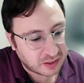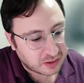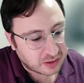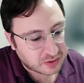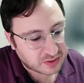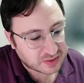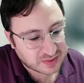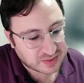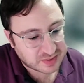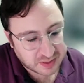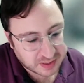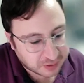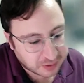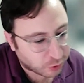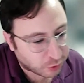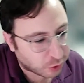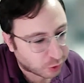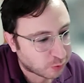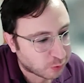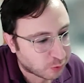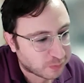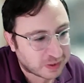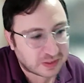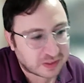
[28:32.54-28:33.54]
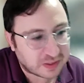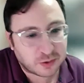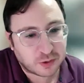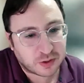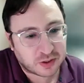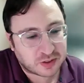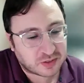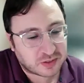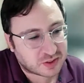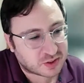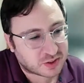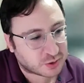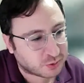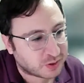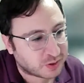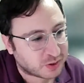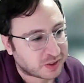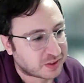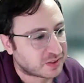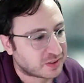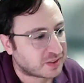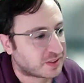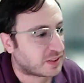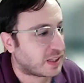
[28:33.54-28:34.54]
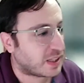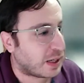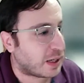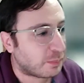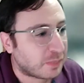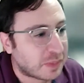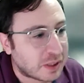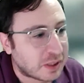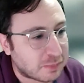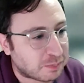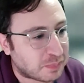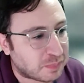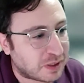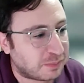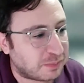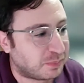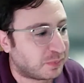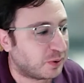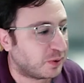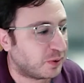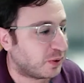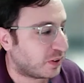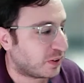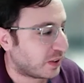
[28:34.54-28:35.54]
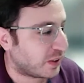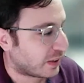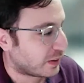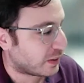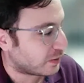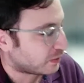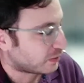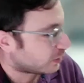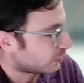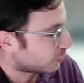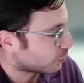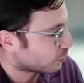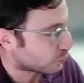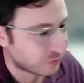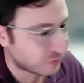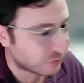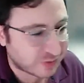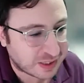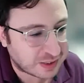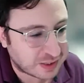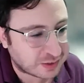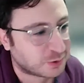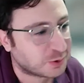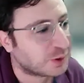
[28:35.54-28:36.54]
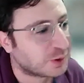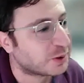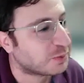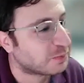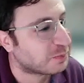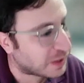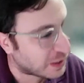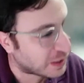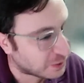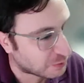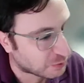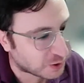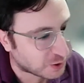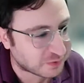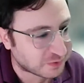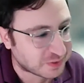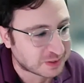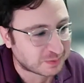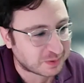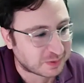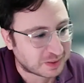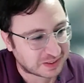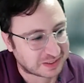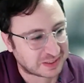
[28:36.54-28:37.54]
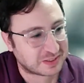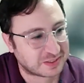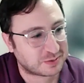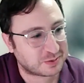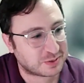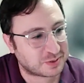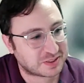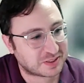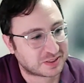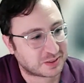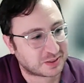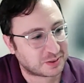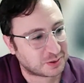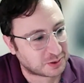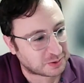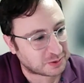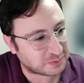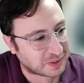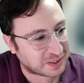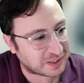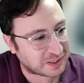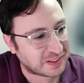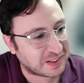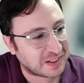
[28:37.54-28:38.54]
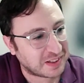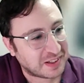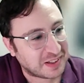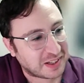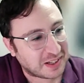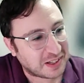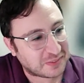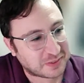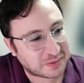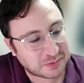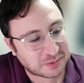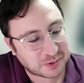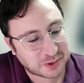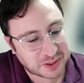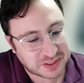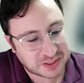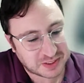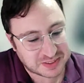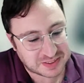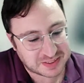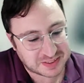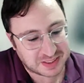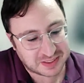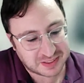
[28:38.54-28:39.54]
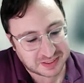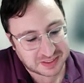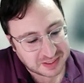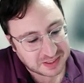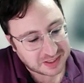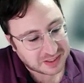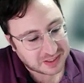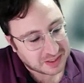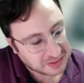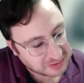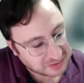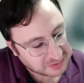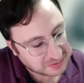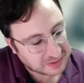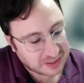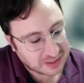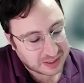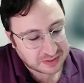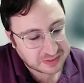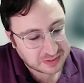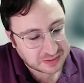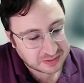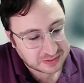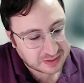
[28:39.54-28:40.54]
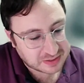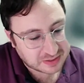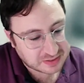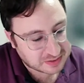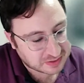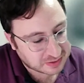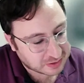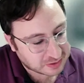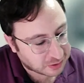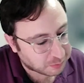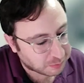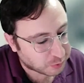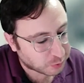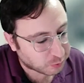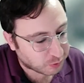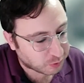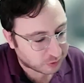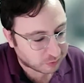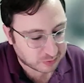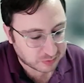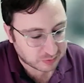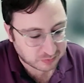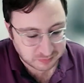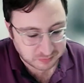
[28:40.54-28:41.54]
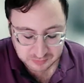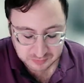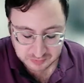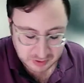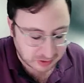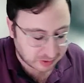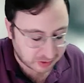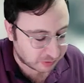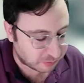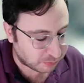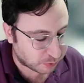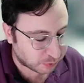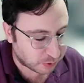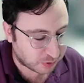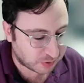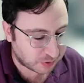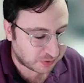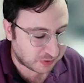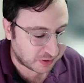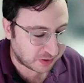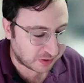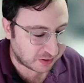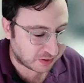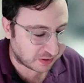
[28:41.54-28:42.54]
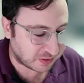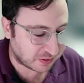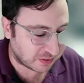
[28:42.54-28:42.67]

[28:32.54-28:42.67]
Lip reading: stay at home and look at screens and not meet people and not, you know, not do your bed. One of his big things was to do your bed every morning. Is like, I think that's the number one important thing.